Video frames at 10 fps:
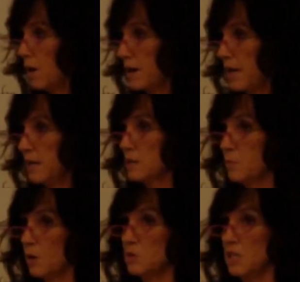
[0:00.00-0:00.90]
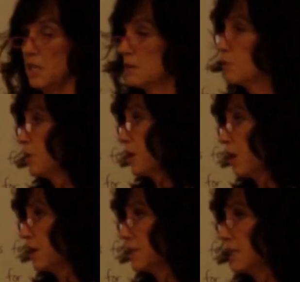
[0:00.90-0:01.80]
RNA, protein in a
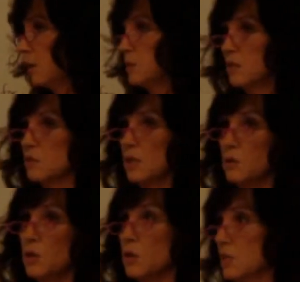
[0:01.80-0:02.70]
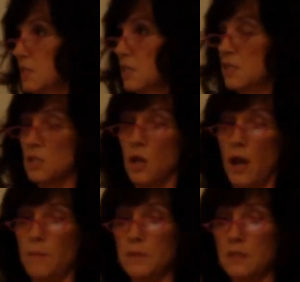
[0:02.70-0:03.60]
prokaryotic cell, but there's no nucleus. It just all
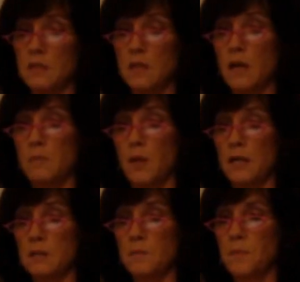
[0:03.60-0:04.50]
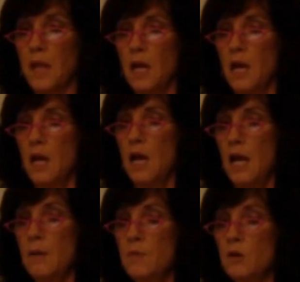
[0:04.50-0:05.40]
happens in a cytoplasm.
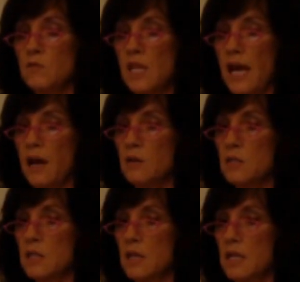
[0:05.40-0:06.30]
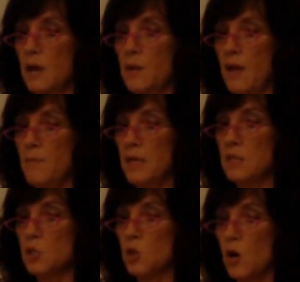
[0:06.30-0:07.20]
It moves out. Now we have
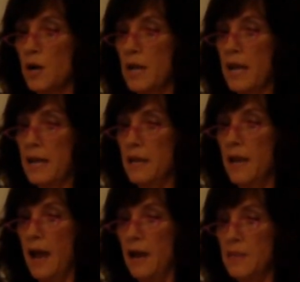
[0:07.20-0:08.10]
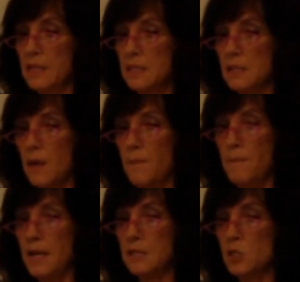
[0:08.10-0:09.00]
messenger RNA, and this
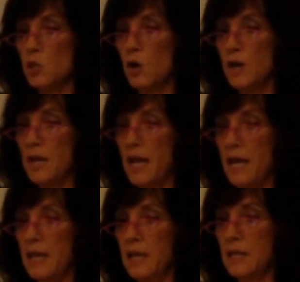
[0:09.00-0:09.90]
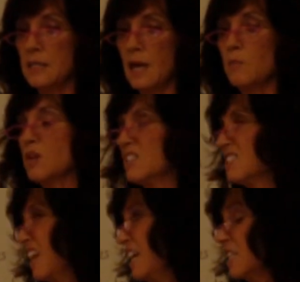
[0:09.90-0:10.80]
messenger RNA is, I'm going to
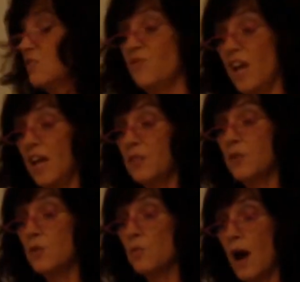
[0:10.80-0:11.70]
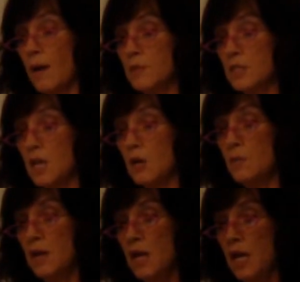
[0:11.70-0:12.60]
say it's fed through the
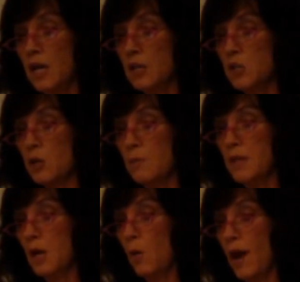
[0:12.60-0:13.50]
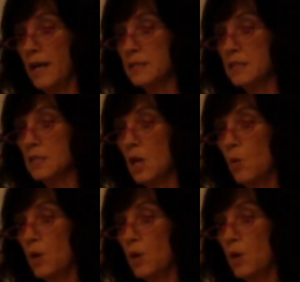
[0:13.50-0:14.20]
ribosome. Here's your amino acids.